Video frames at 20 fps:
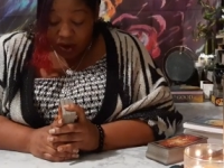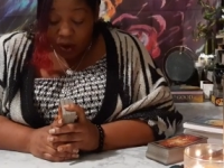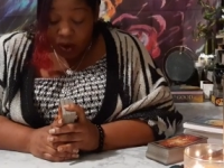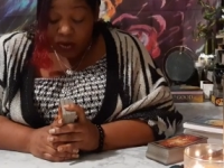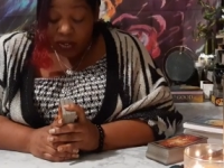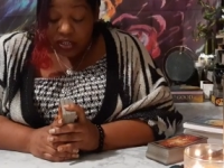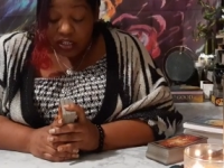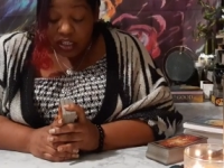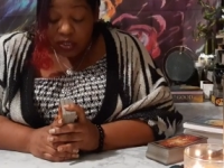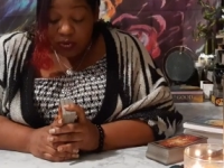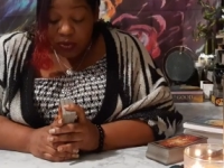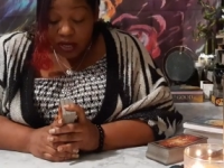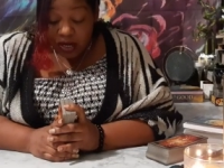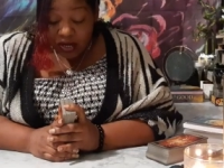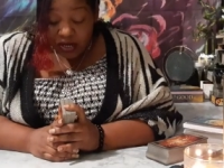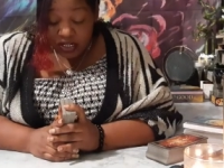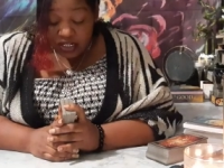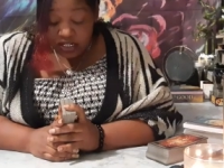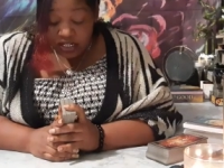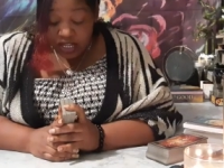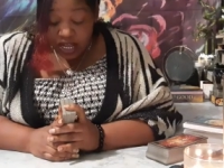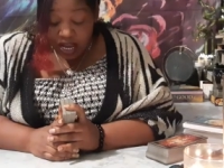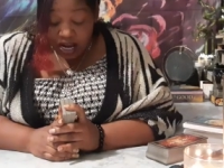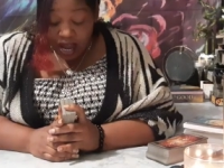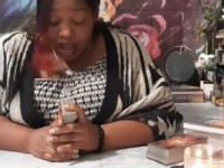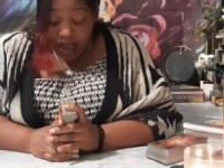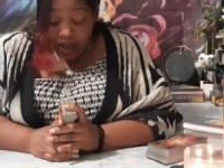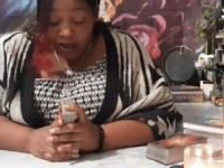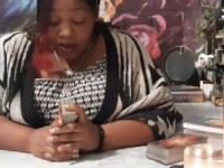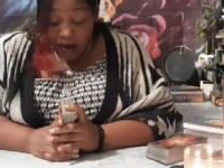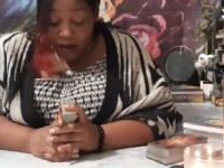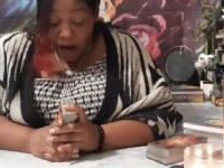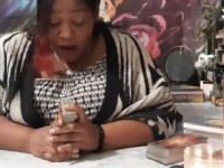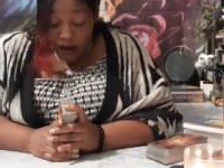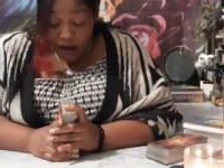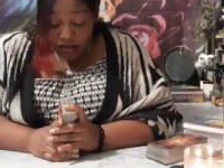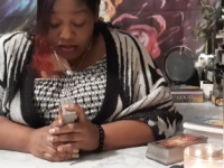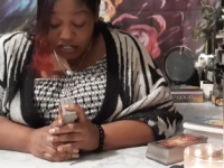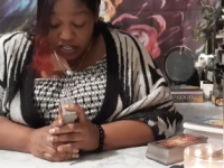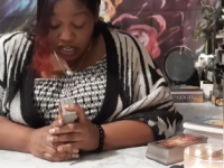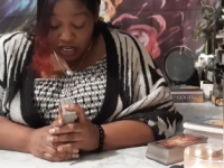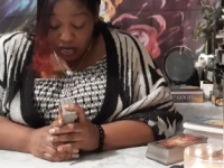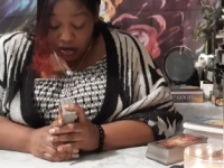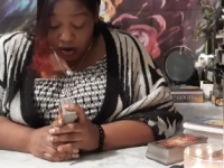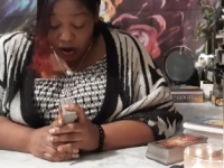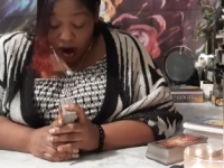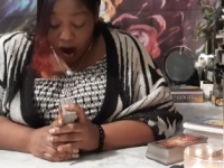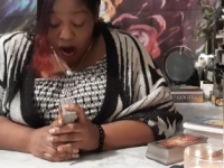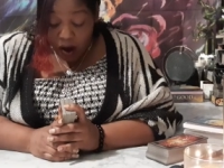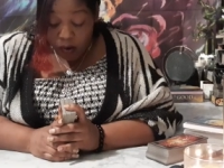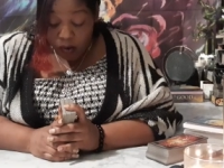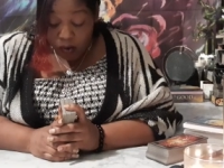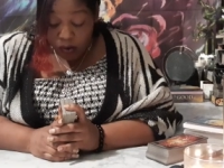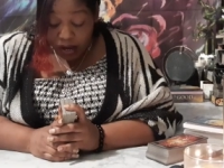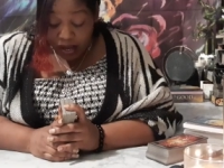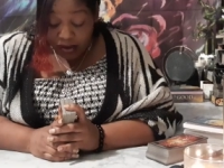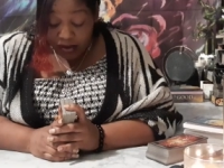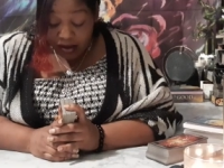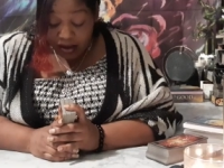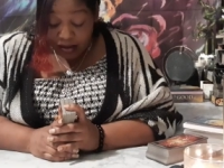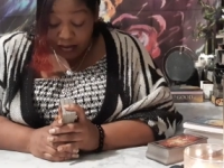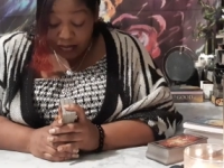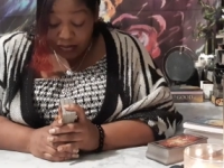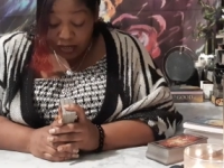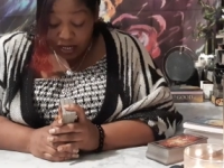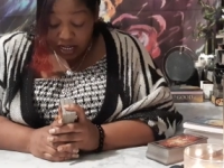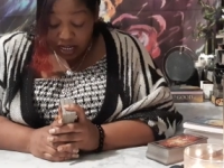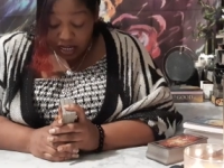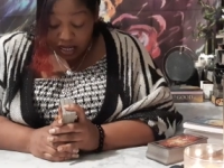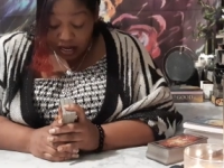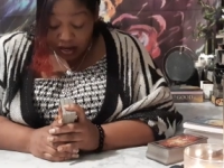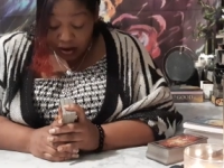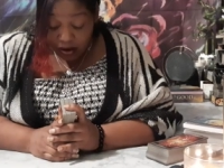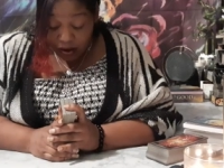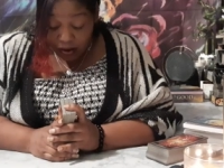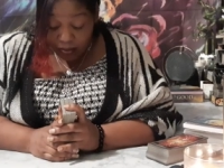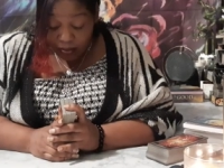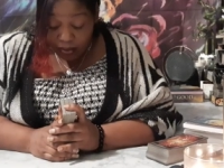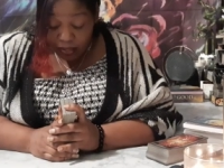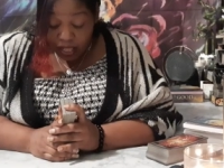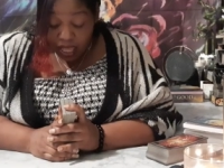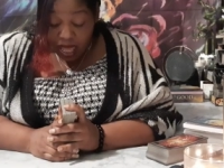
Only spirits that I called here are welcome here,